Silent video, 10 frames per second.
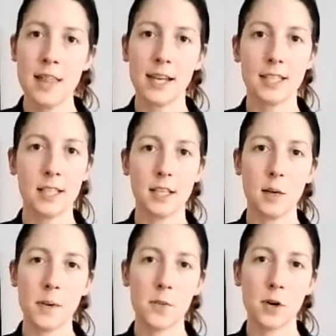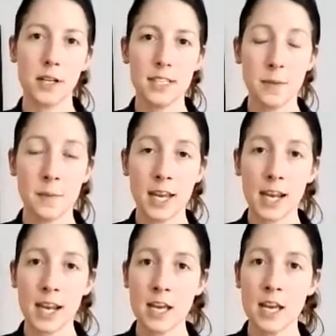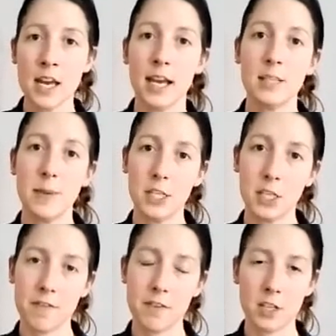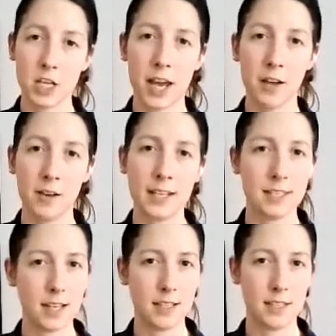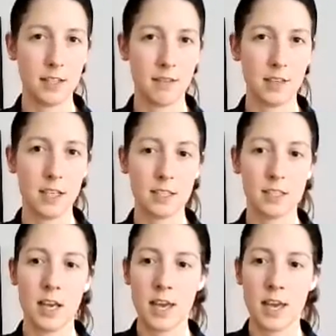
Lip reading: that's a little bit more intimidating, especially if your child has sensitivities.